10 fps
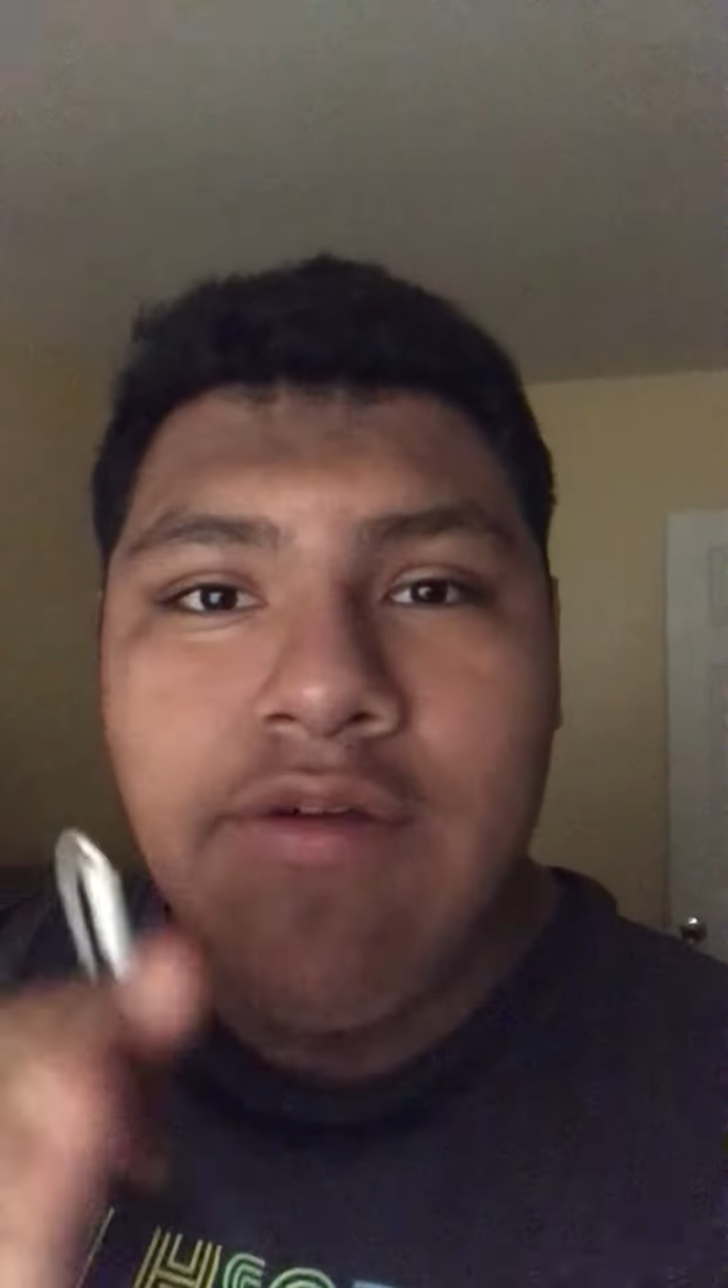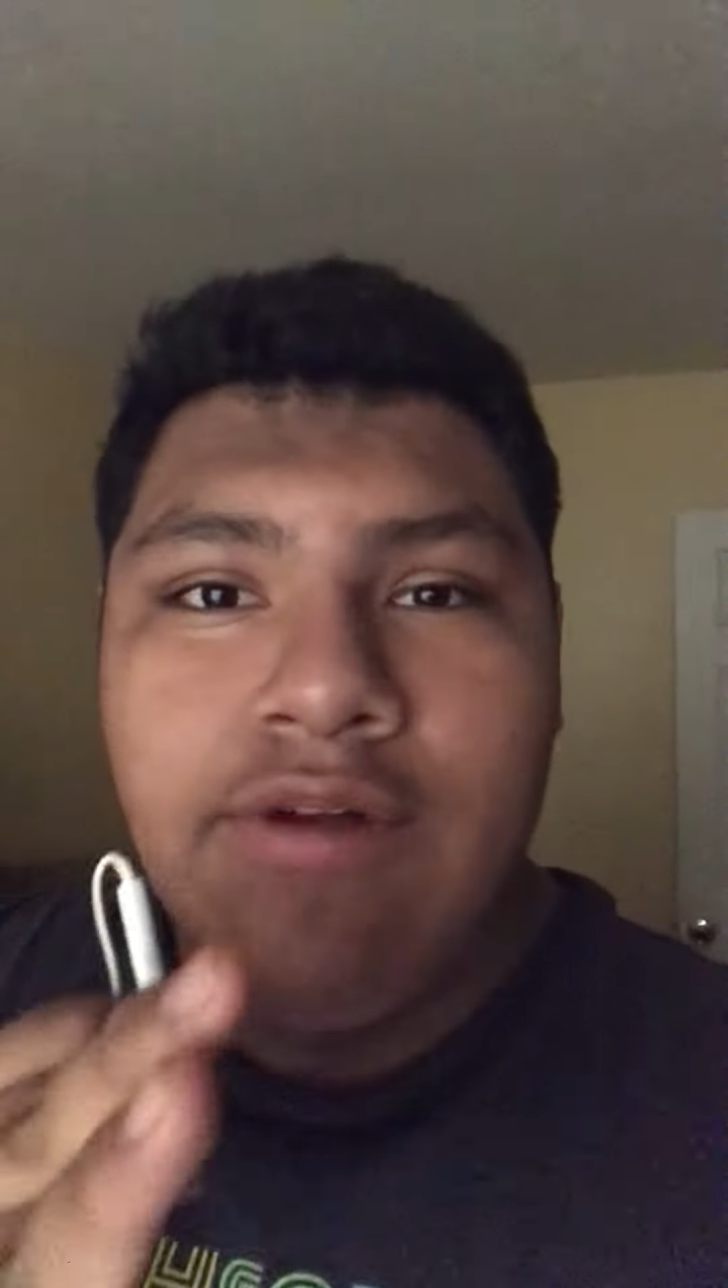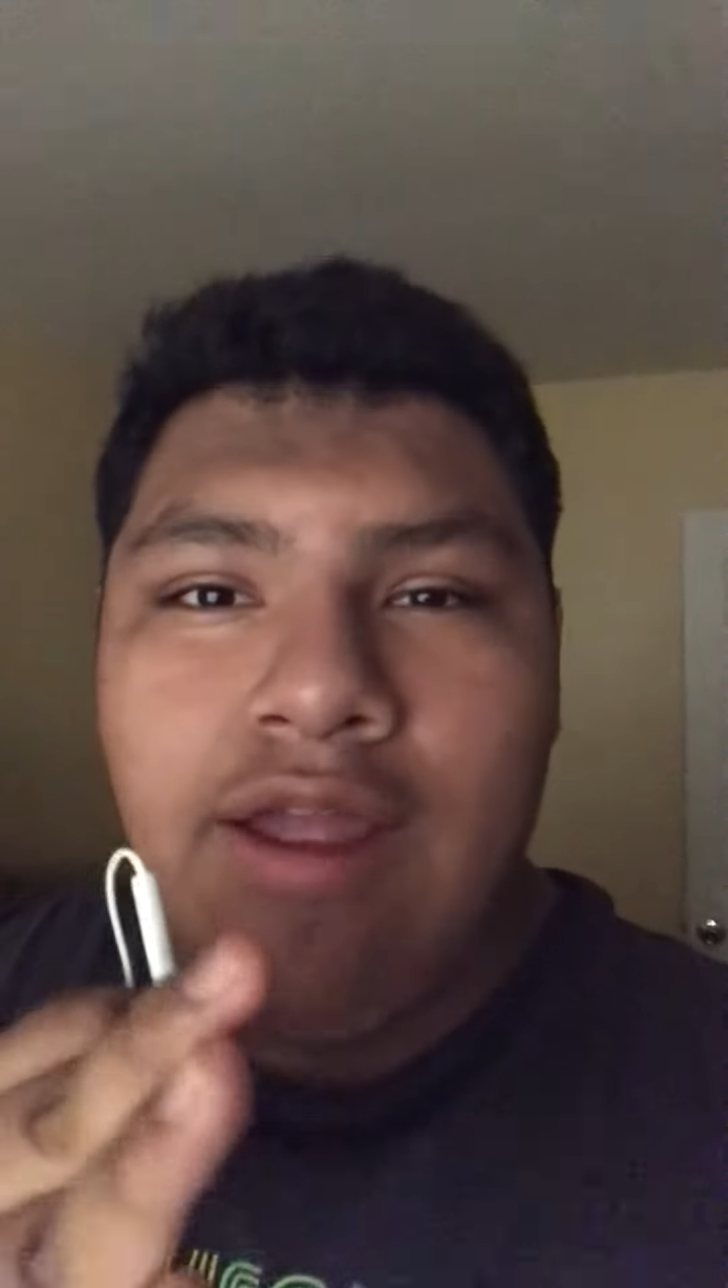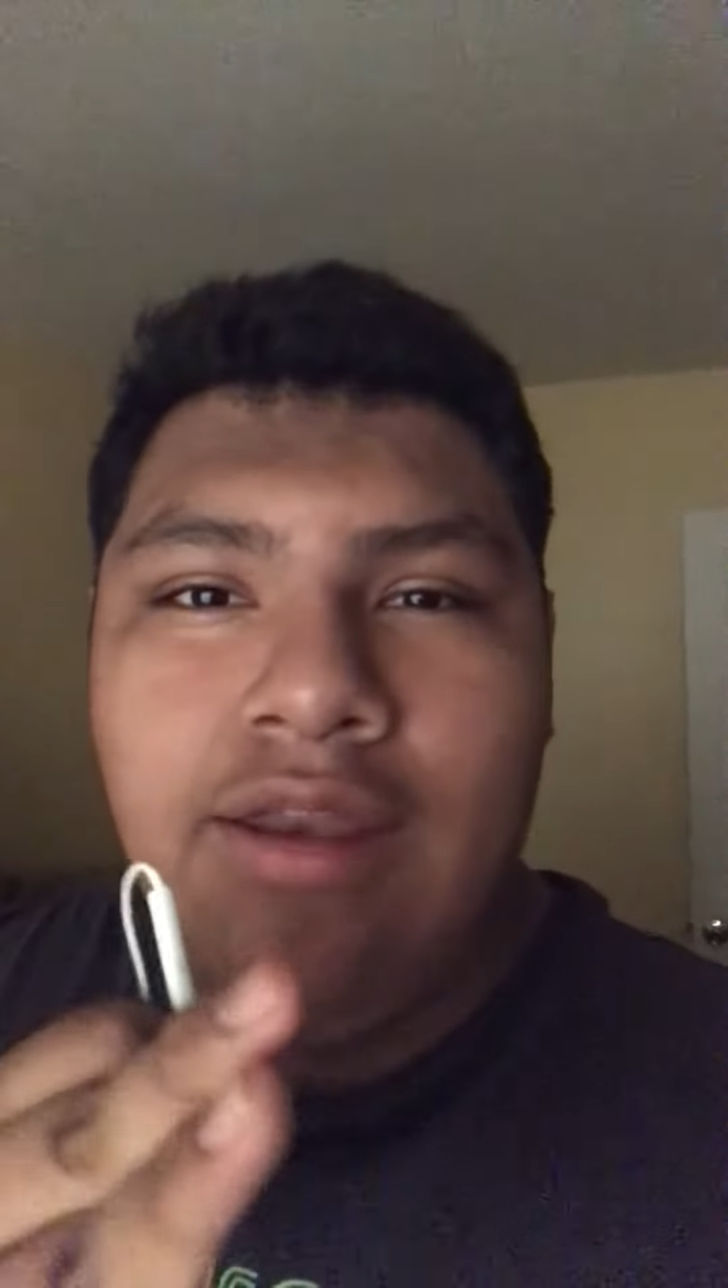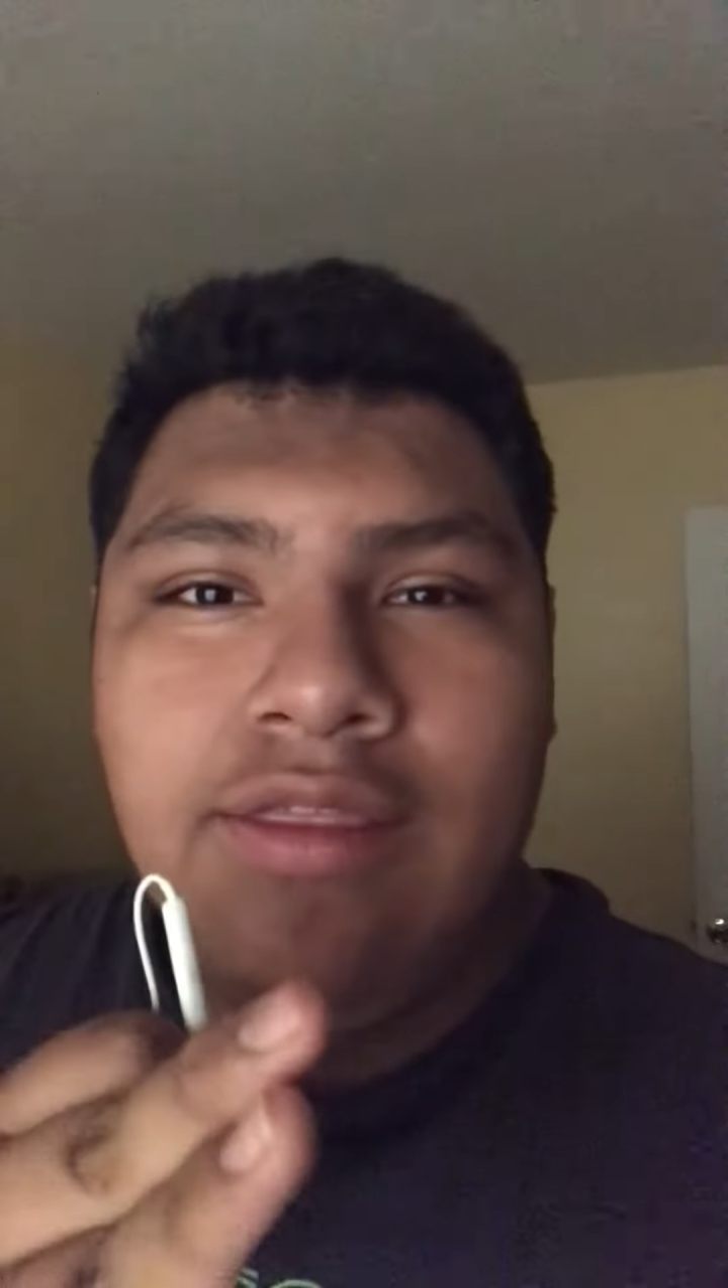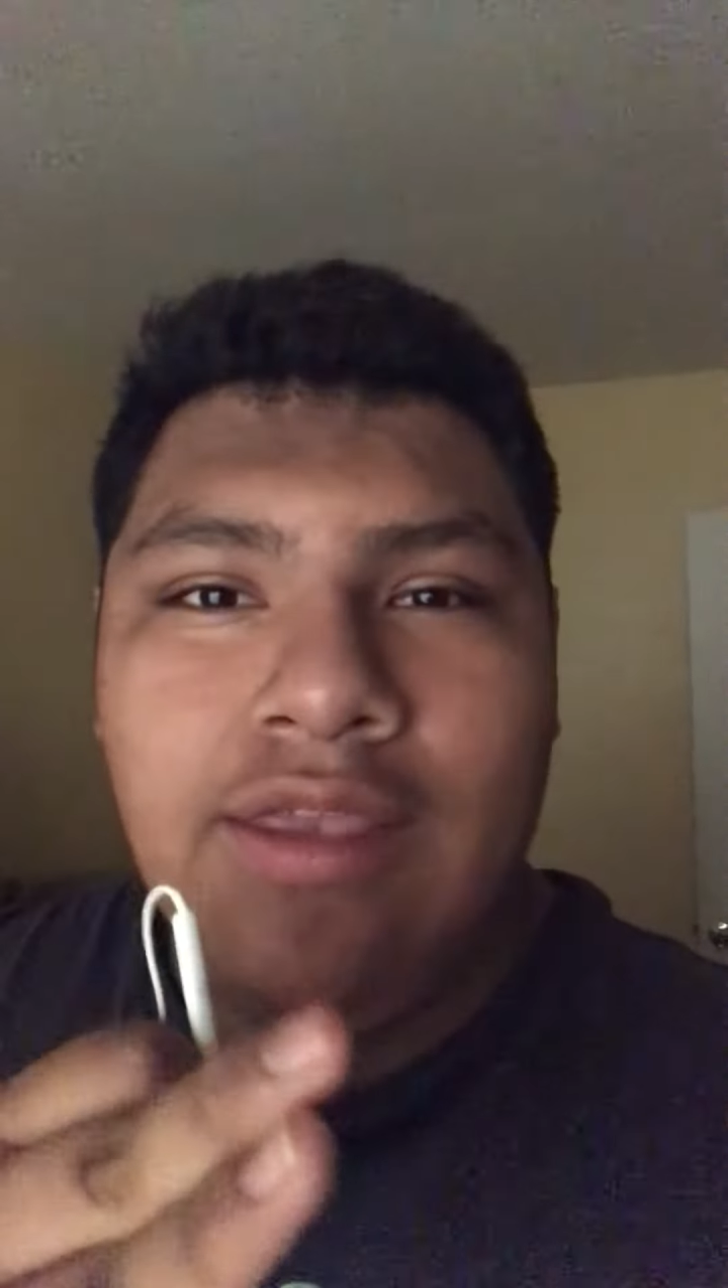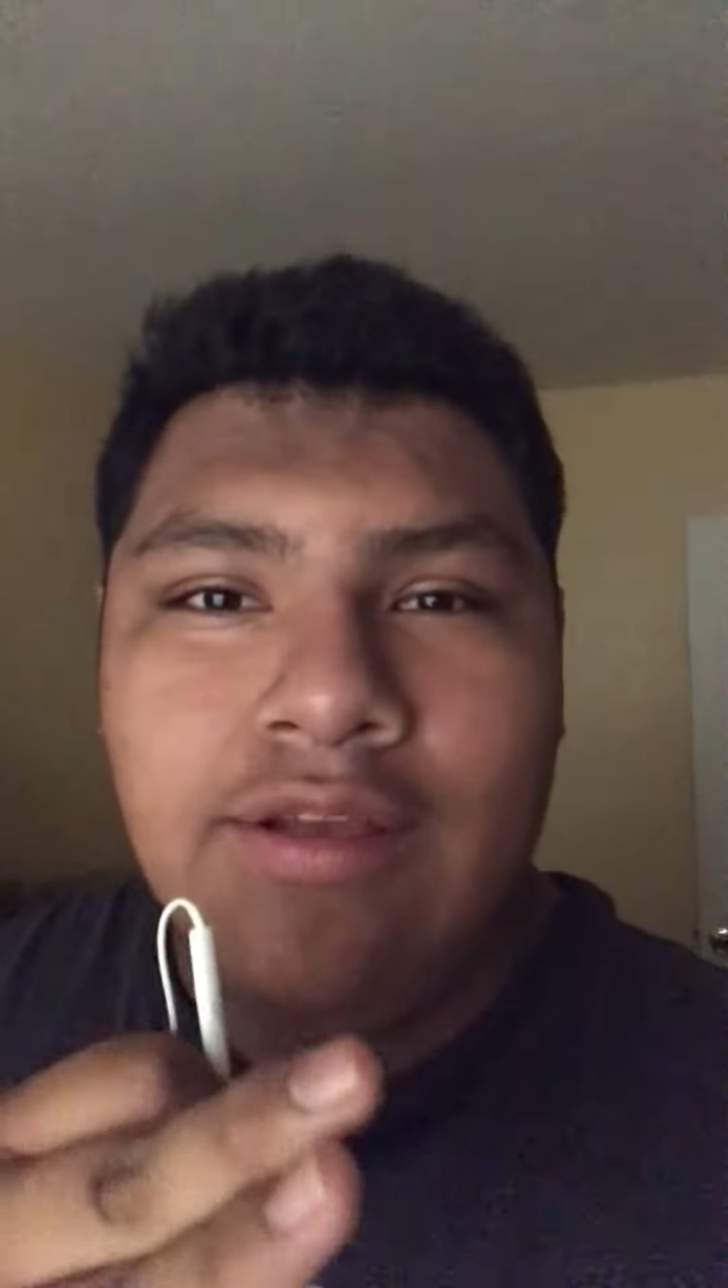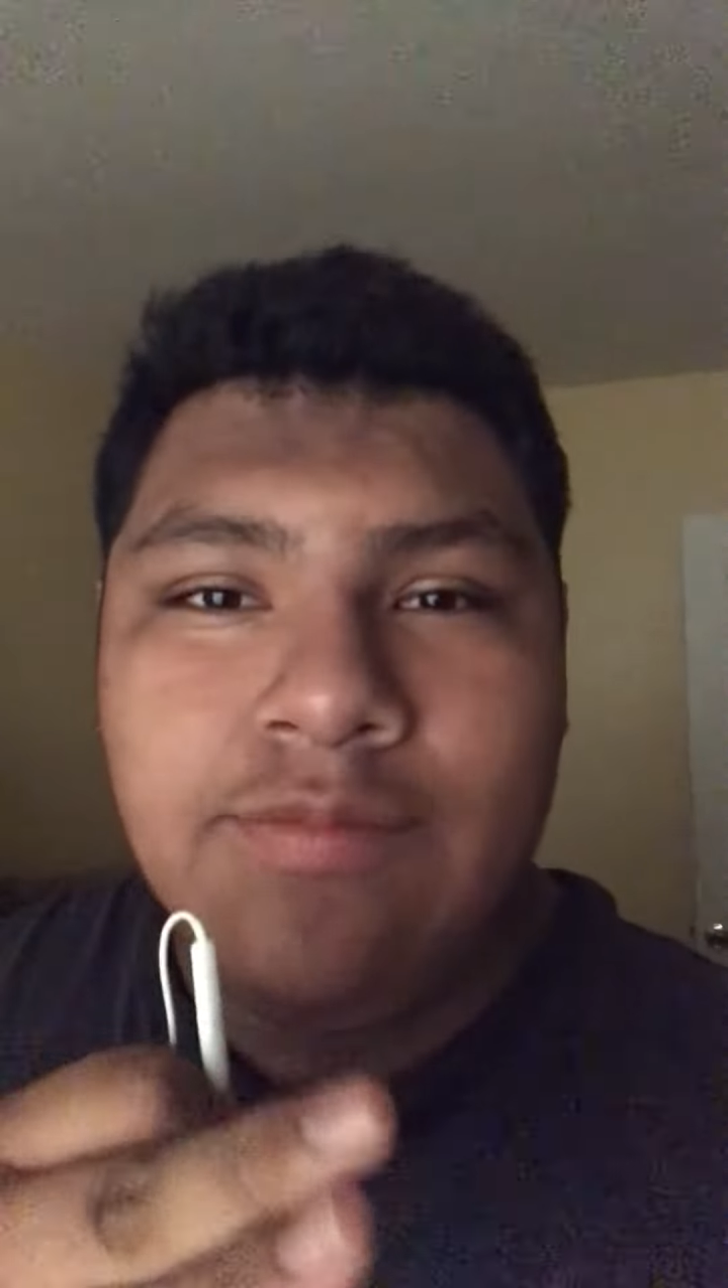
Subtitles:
not anything else.